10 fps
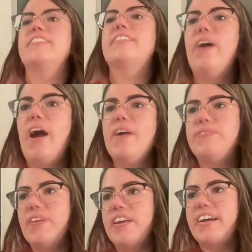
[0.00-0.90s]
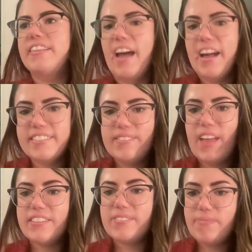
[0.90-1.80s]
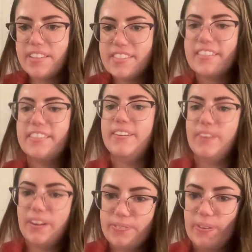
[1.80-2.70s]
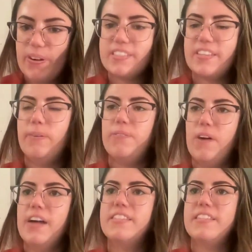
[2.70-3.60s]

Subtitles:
So I think that's basically what VoxCell was.